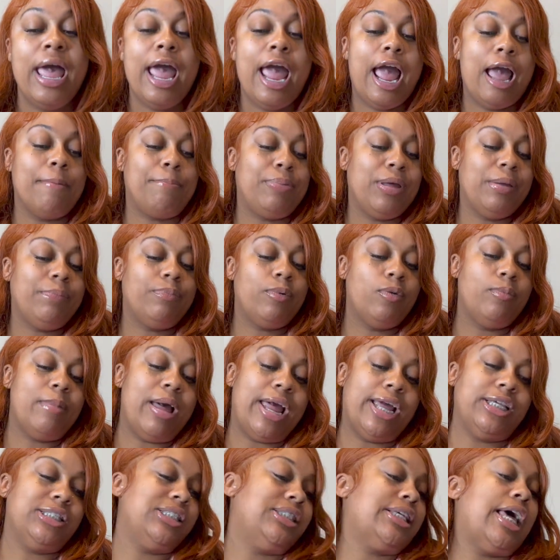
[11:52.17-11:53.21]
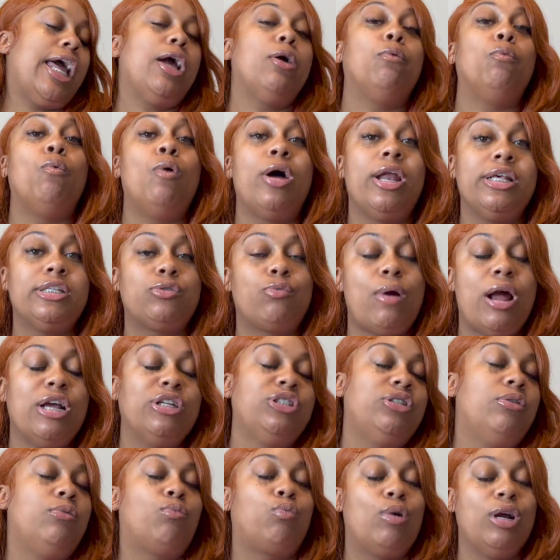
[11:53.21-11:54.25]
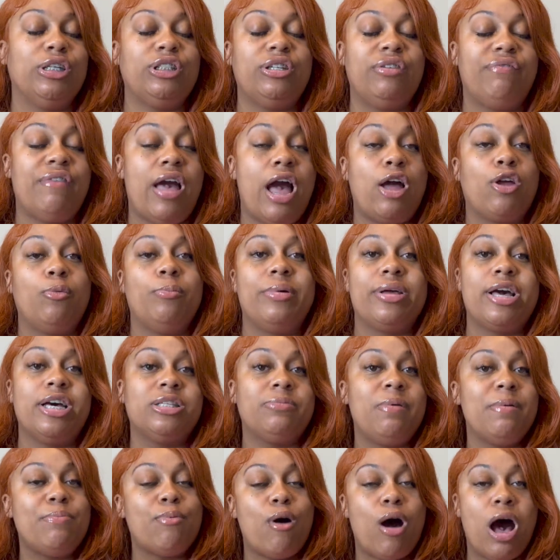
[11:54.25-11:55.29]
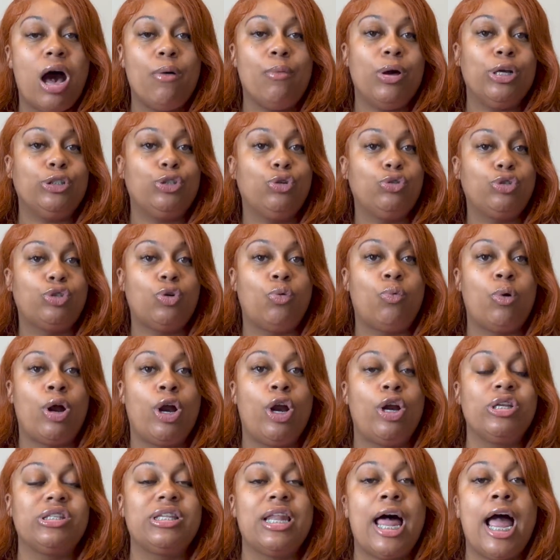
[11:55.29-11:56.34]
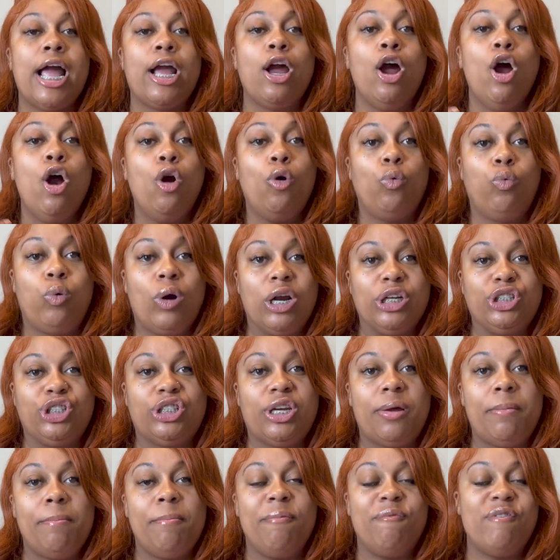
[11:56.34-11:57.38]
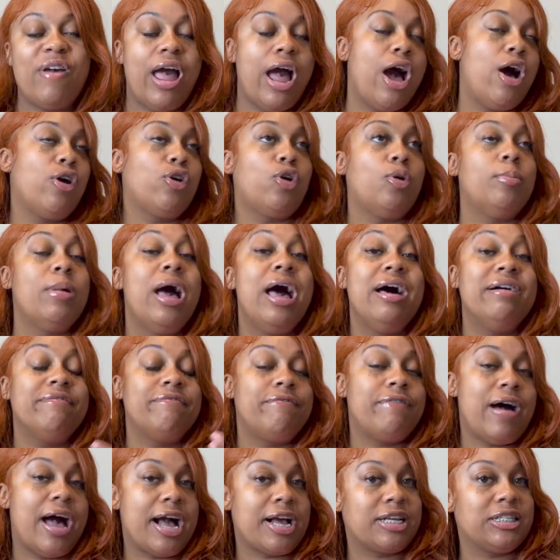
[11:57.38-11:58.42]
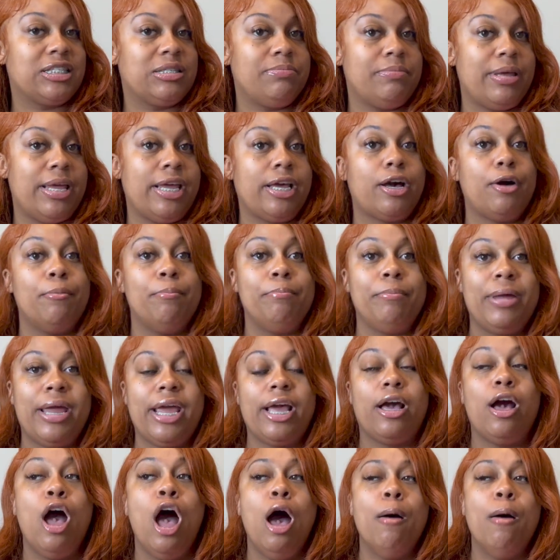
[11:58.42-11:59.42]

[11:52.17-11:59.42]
And people may say, what is Russian, Russian volume? Because people always use the words like Russian volume, fox mink, mink.